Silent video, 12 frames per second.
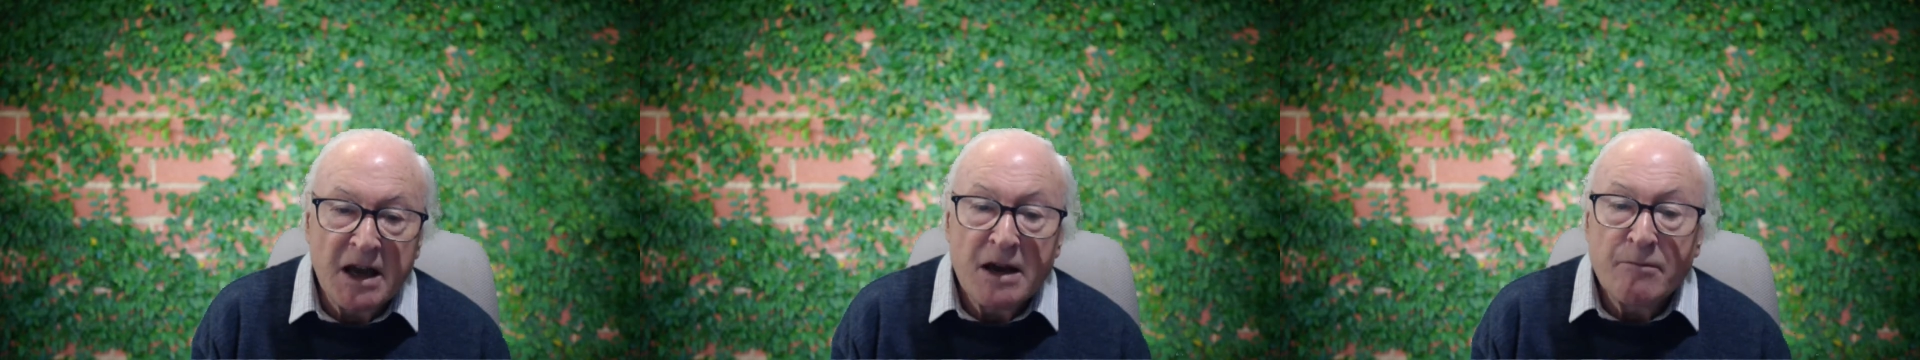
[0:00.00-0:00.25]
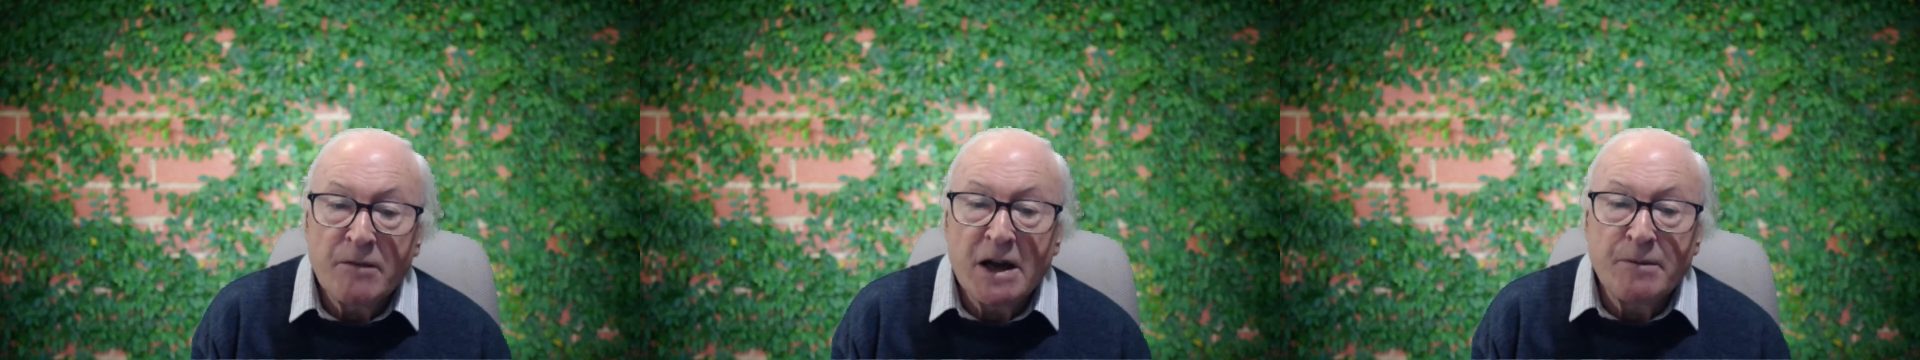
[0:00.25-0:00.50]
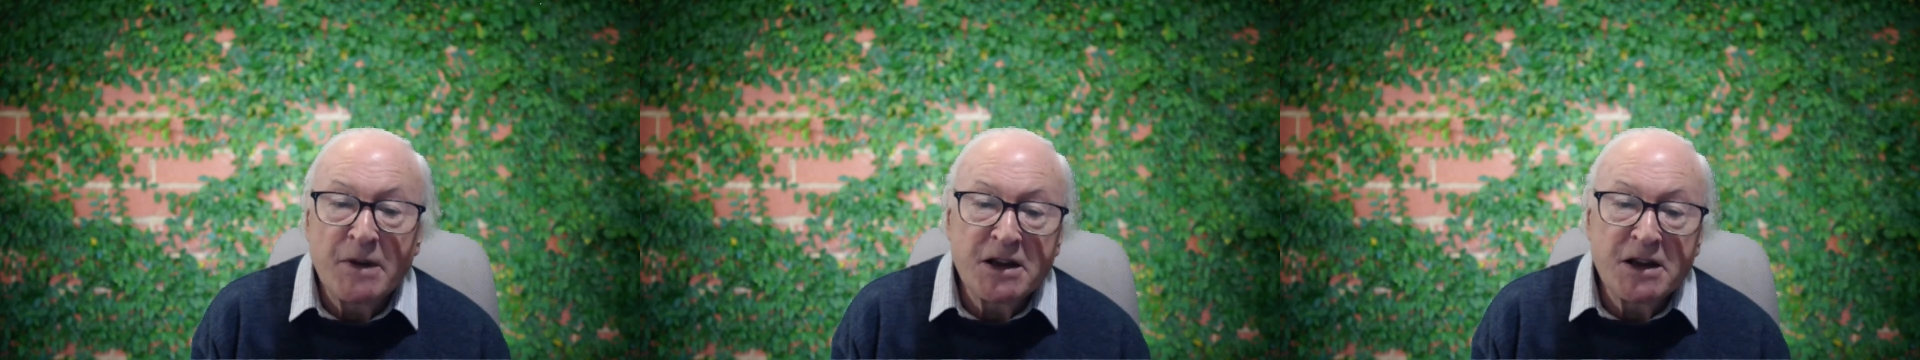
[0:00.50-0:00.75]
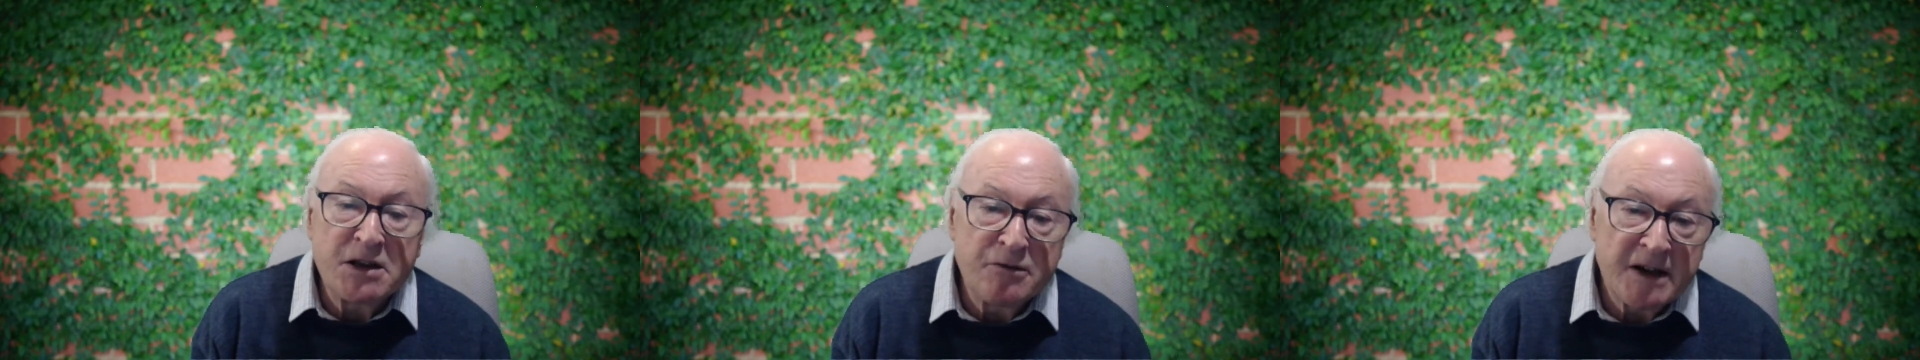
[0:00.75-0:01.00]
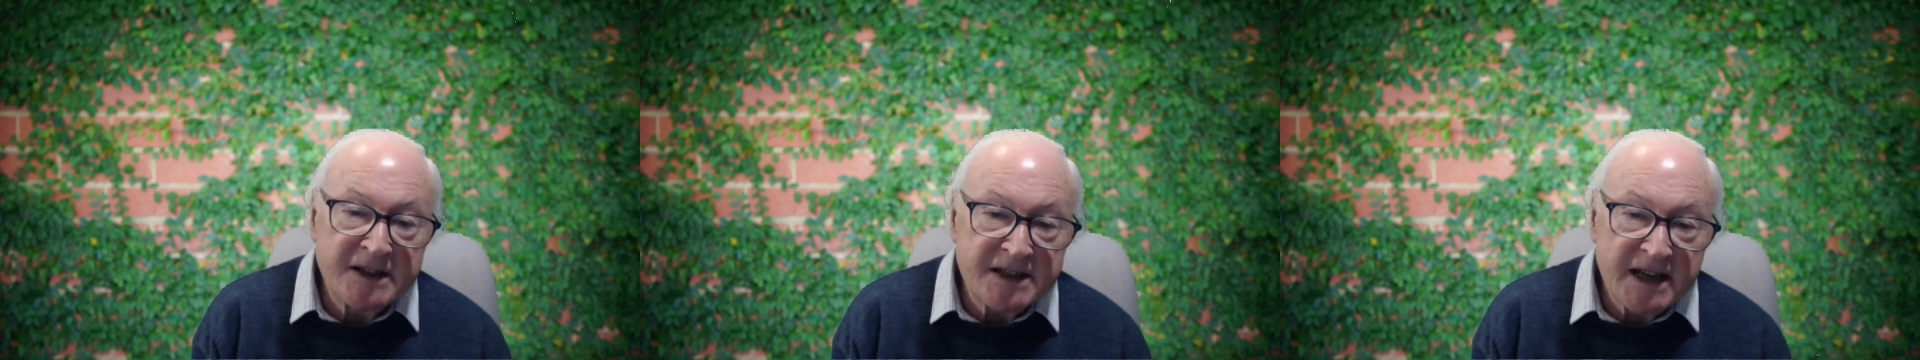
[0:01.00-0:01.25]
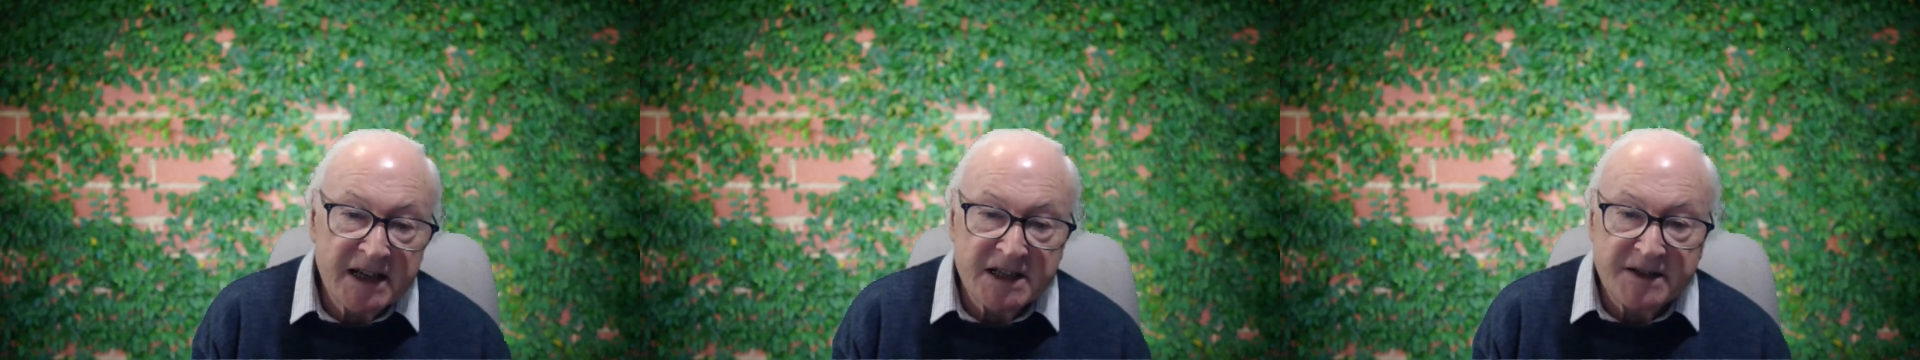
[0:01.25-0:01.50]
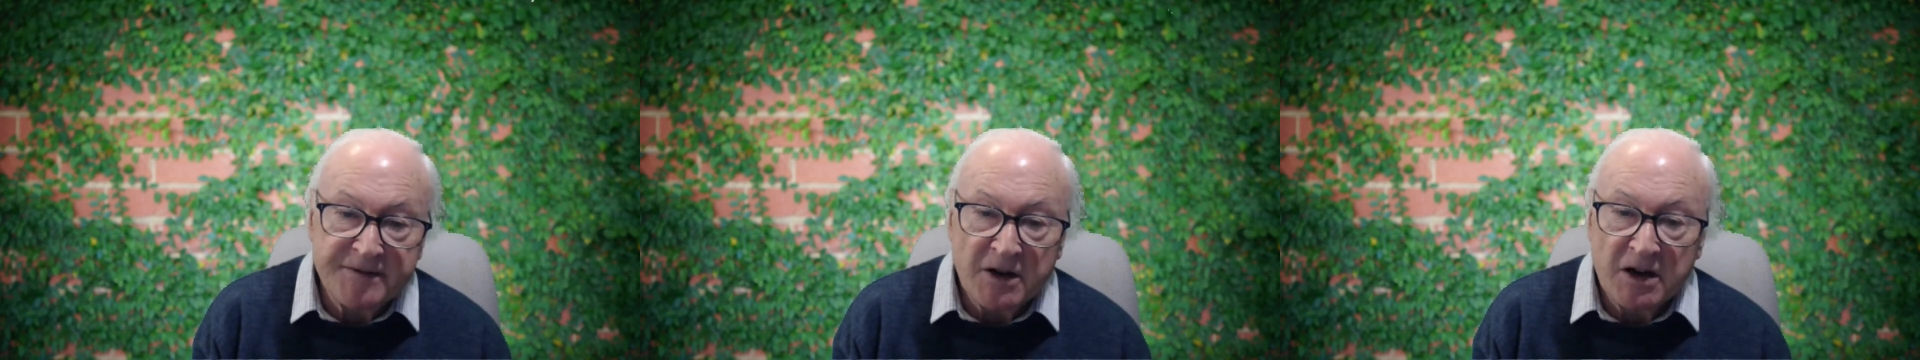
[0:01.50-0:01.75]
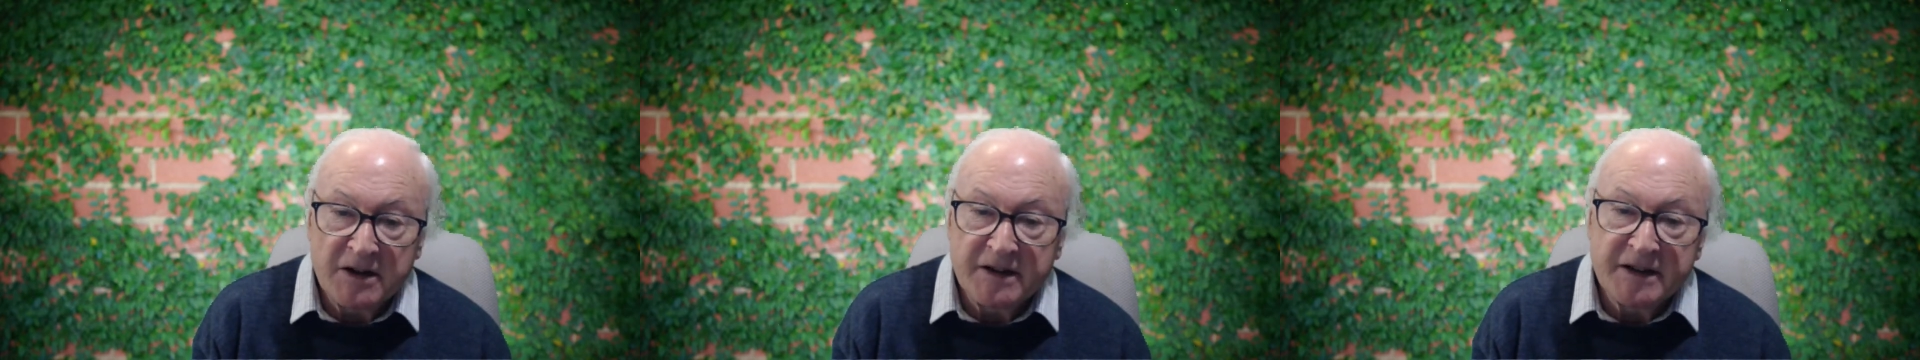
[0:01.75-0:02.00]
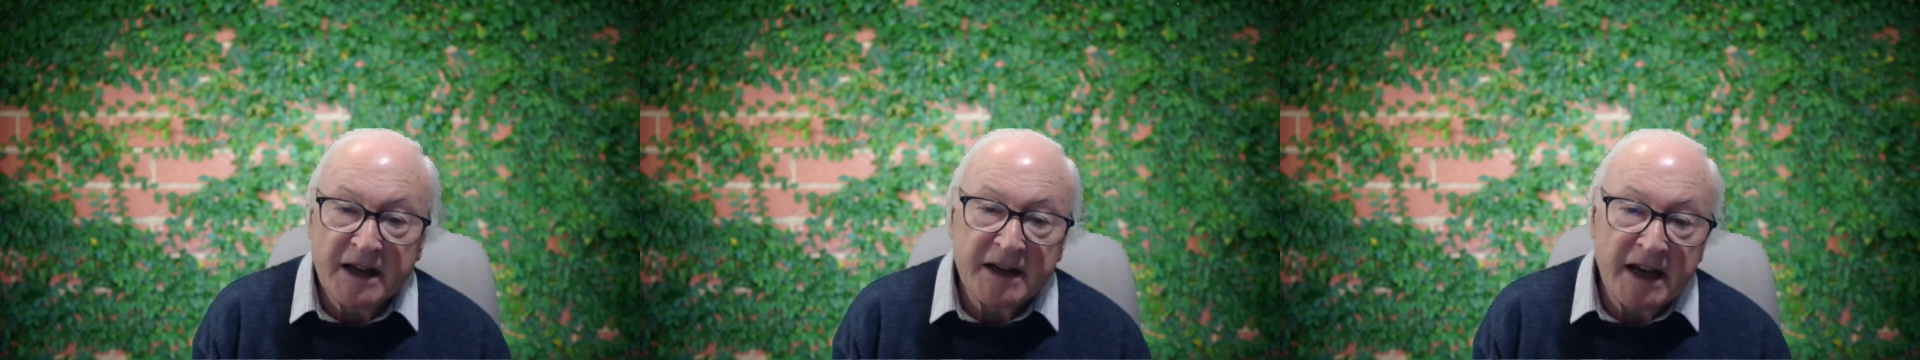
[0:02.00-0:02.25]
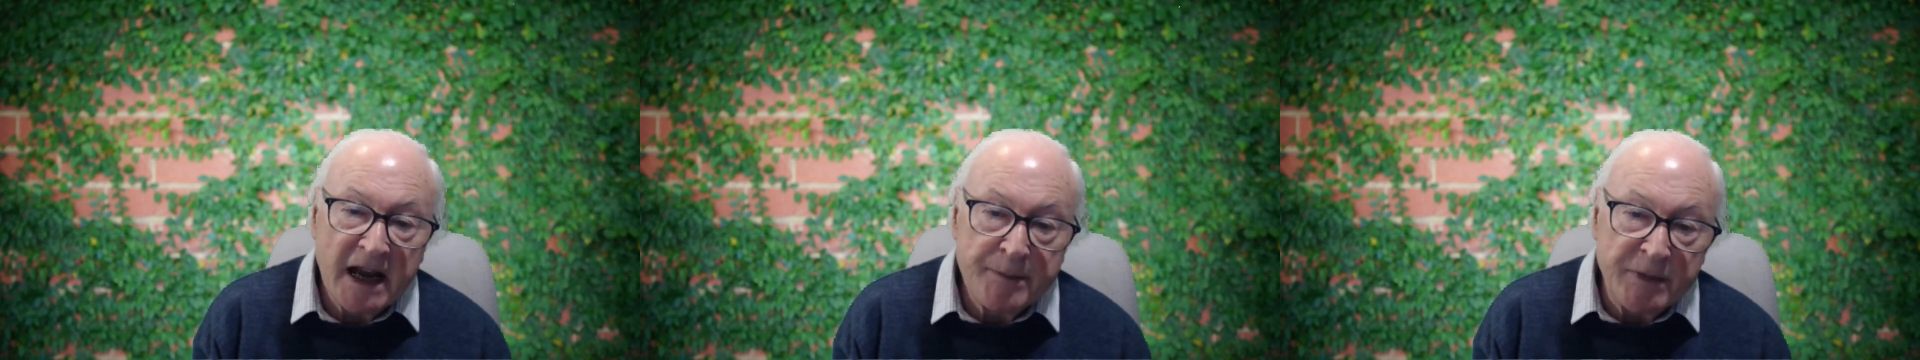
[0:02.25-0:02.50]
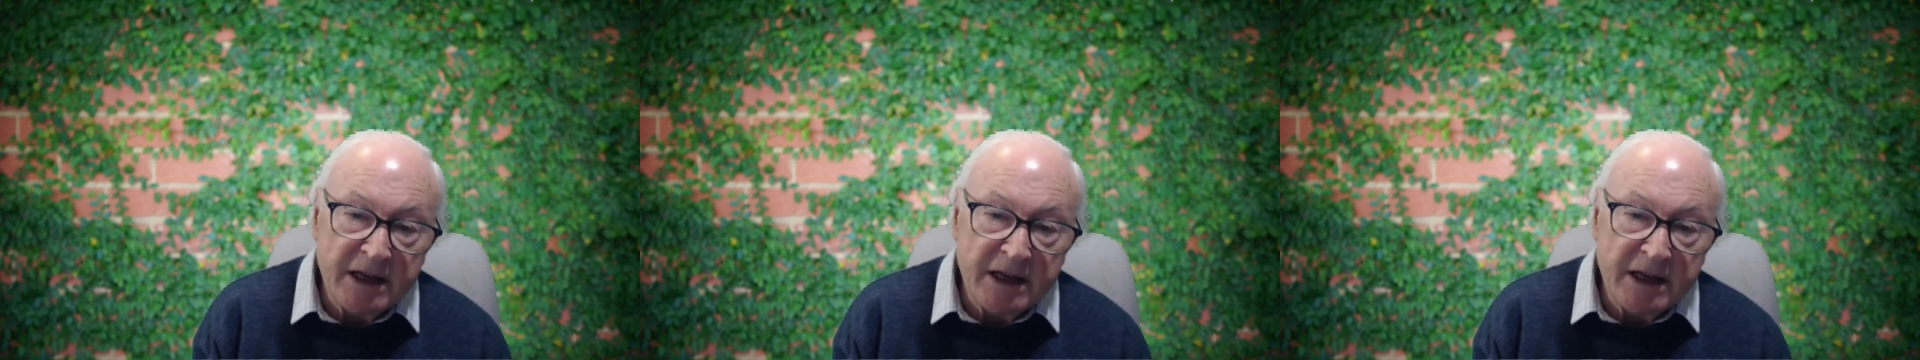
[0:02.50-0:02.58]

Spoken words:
may make you unsatisfied and unhappy.